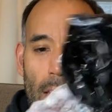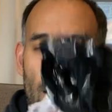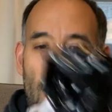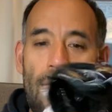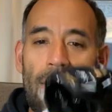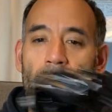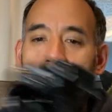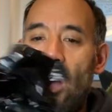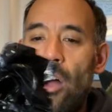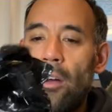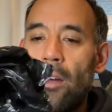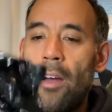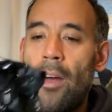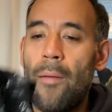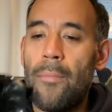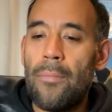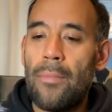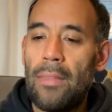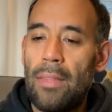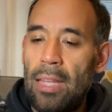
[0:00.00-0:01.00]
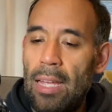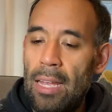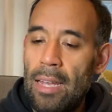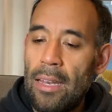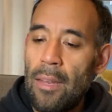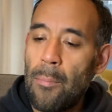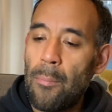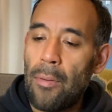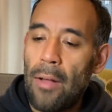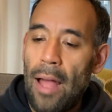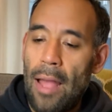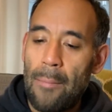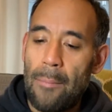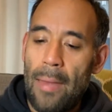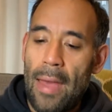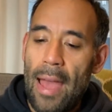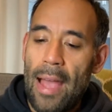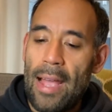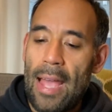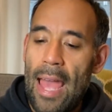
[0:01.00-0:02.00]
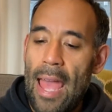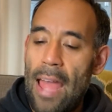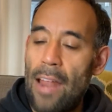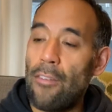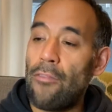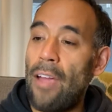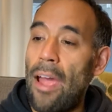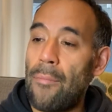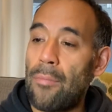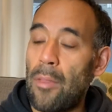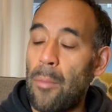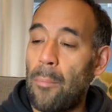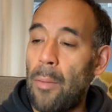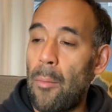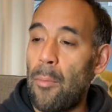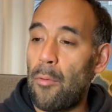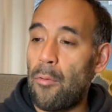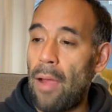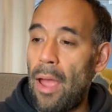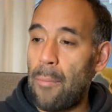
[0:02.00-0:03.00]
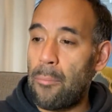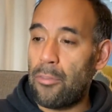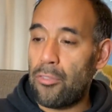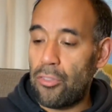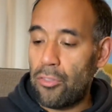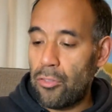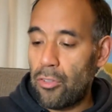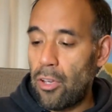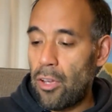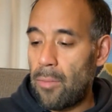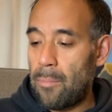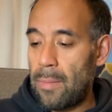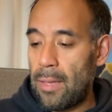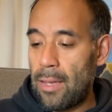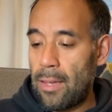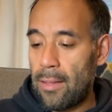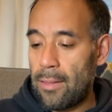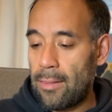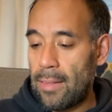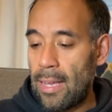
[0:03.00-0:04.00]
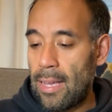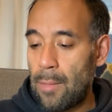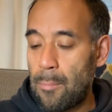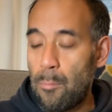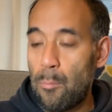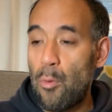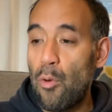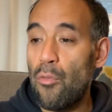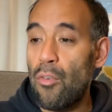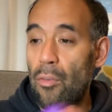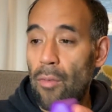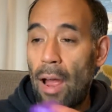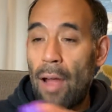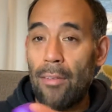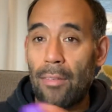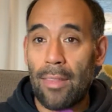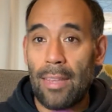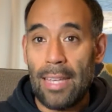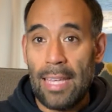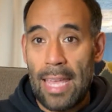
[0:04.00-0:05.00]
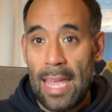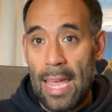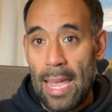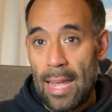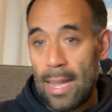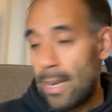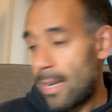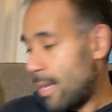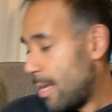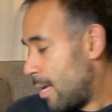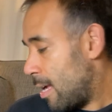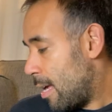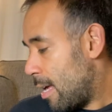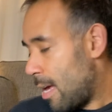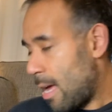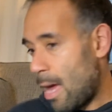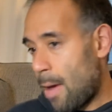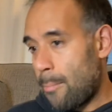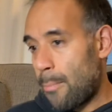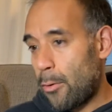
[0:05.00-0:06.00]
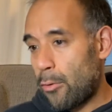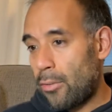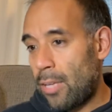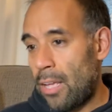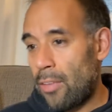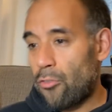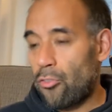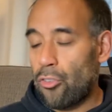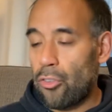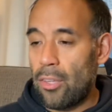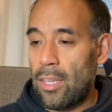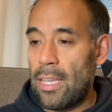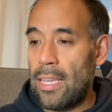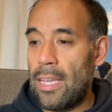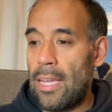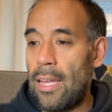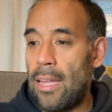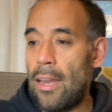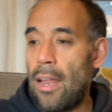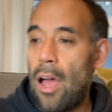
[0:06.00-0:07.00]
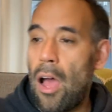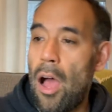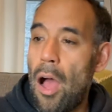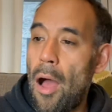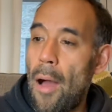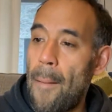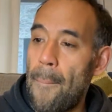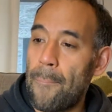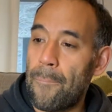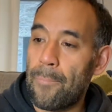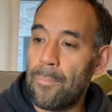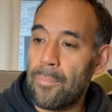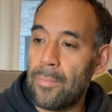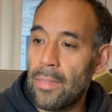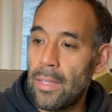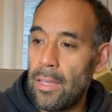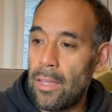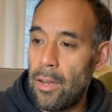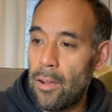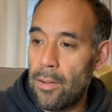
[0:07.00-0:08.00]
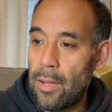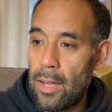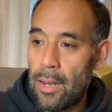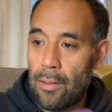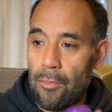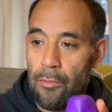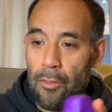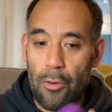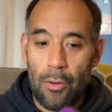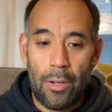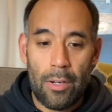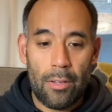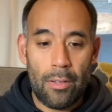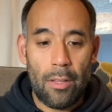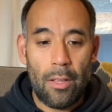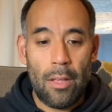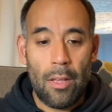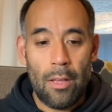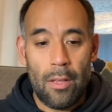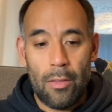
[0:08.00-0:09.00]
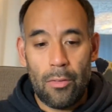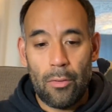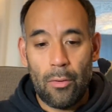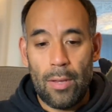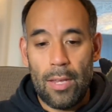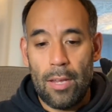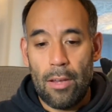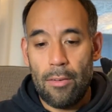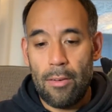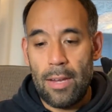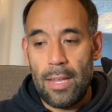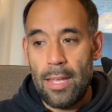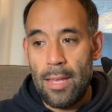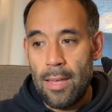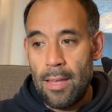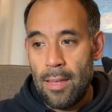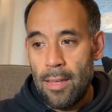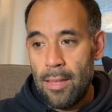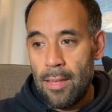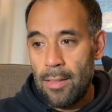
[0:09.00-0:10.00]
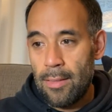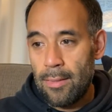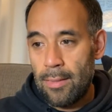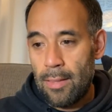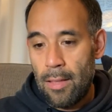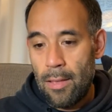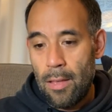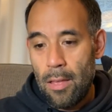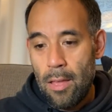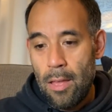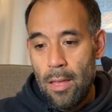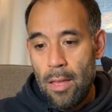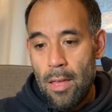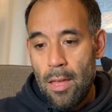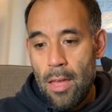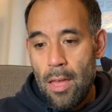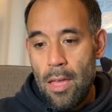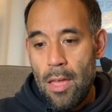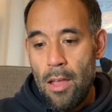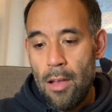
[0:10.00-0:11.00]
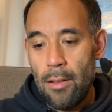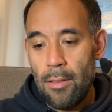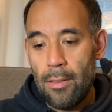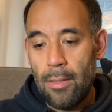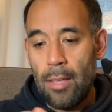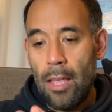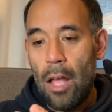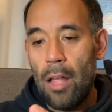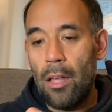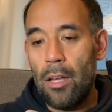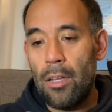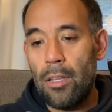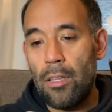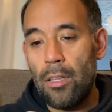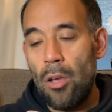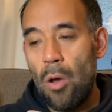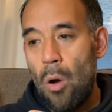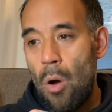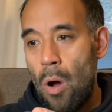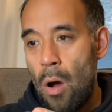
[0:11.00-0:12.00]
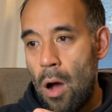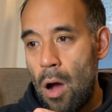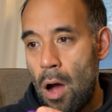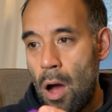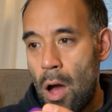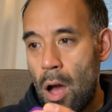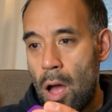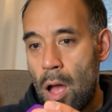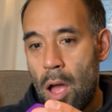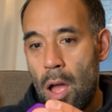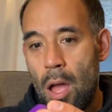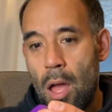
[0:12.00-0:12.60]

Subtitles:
And they all come in the blind bag and wrapped in bubble wrap, which is good because they can move around in the can and potentially get, you know, kind of ruined. So here he is. Here's Skeletor.